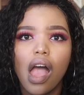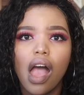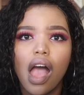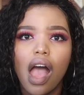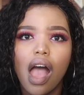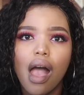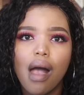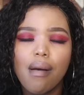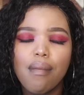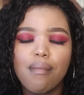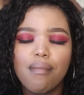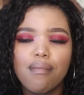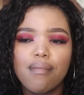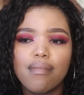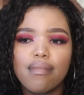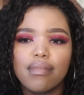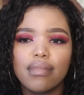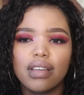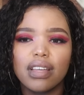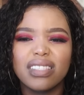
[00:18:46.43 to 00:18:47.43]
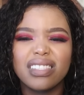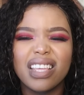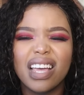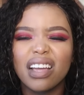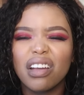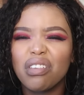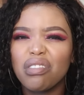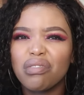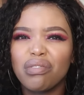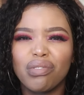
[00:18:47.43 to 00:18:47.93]
it's
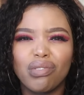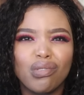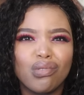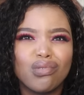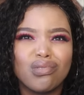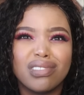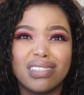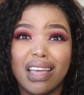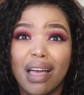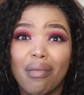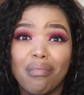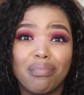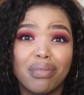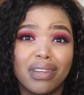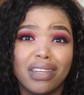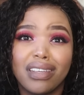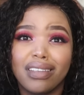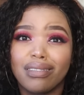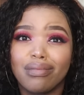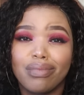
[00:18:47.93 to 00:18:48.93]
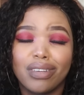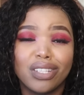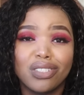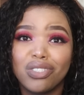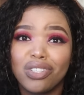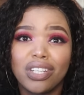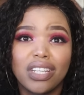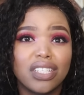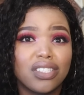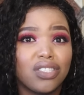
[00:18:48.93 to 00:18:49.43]
like a reviews company.
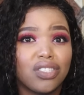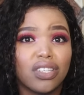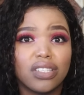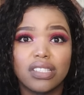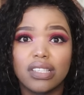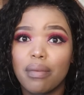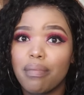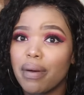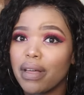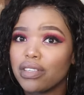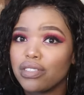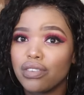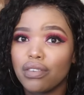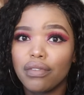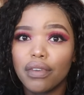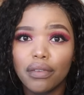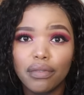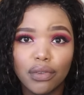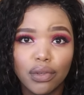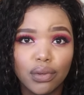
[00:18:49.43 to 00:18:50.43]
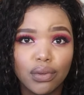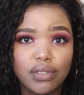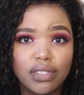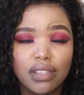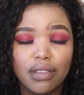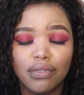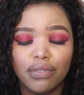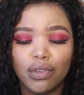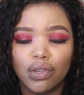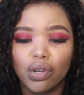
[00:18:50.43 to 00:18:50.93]
Literally, it's just a bunch of reviews.
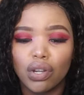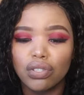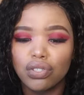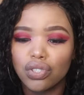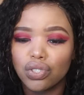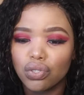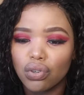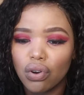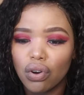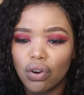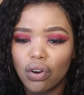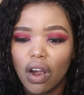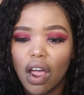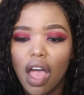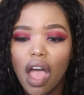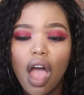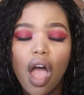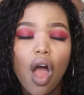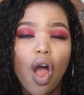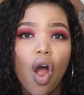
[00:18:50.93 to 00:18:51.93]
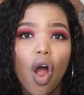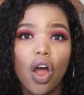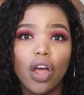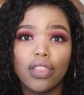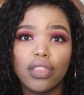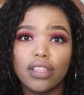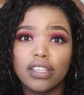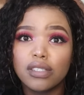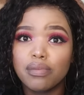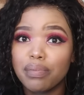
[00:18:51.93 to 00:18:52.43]
If you're not sure
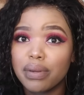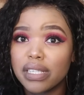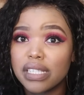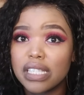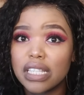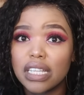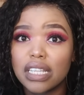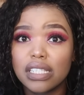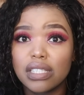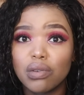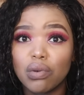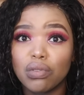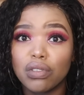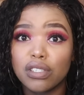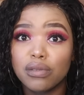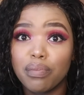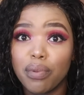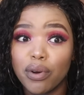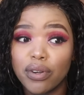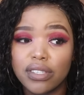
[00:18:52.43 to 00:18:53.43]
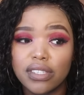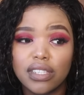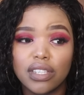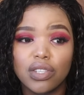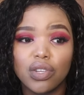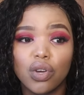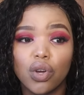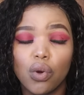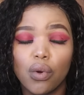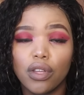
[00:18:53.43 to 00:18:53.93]
on this business or this person,
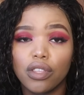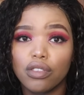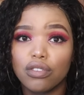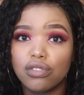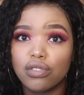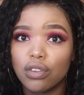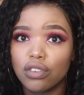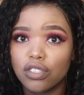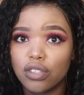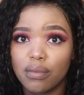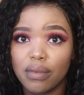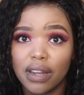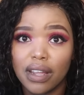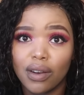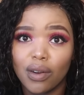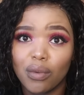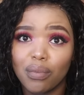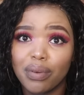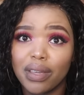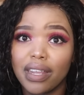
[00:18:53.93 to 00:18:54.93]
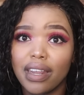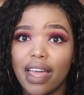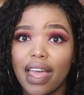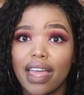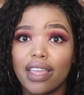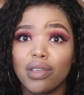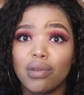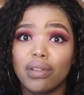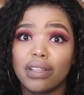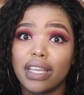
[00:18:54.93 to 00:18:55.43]
you go and you search them on Hello Peter
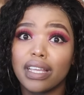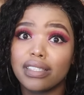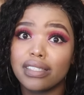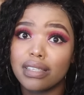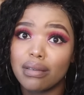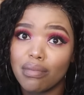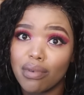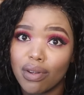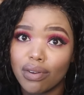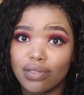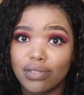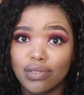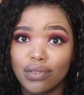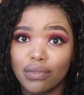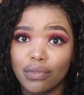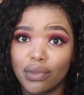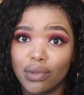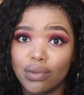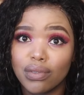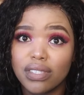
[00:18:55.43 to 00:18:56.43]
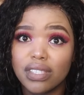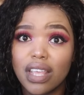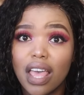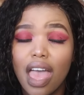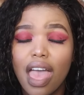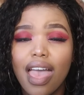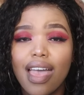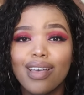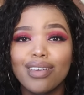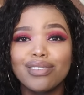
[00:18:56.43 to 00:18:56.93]
and you'll get some honest reviews.
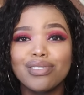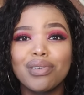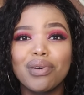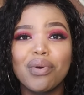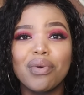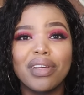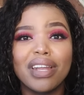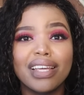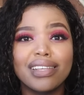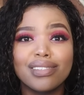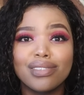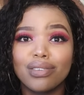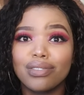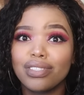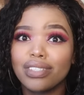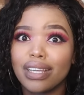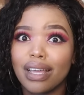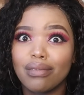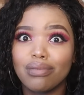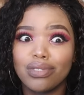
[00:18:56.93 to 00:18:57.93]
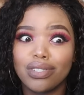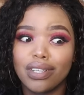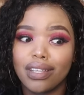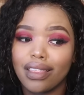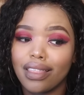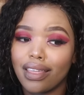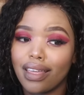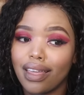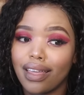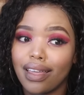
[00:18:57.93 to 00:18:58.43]
So when I searched Gumtree
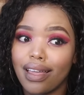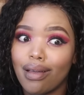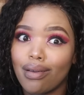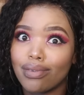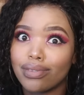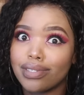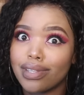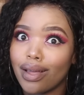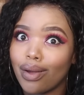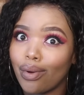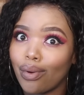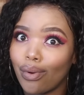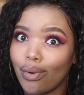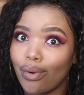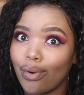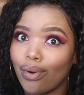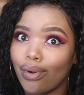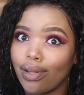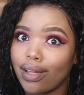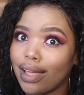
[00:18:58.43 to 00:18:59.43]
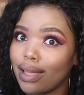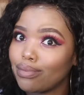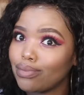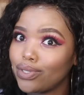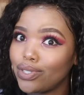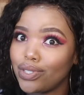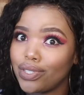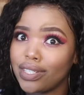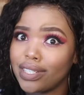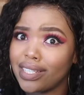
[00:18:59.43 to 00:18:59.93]
there, I was like, girl,
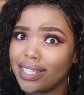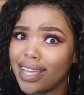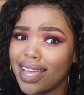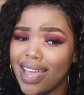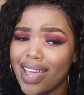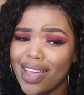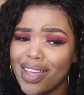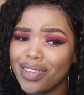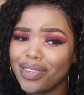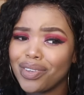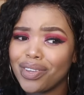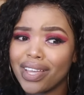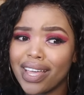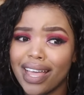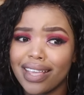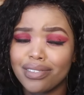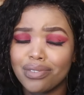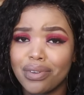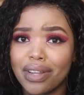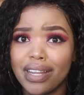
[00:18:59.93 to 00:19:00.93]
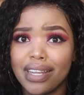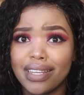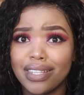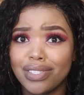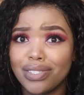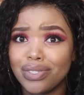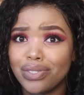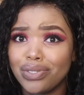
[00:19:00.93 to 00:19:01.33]
Gumtree, you guys really need to